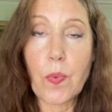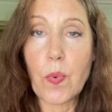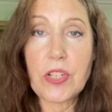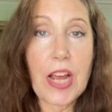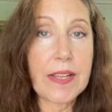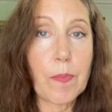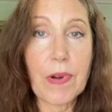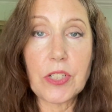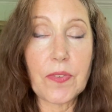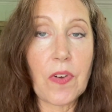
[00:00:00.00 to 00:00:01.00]
which has a
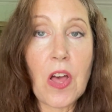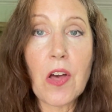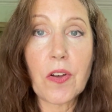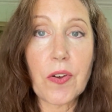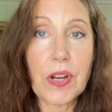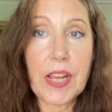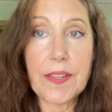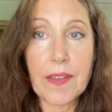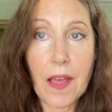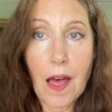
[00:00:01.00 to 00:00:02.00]
bunch of goodies.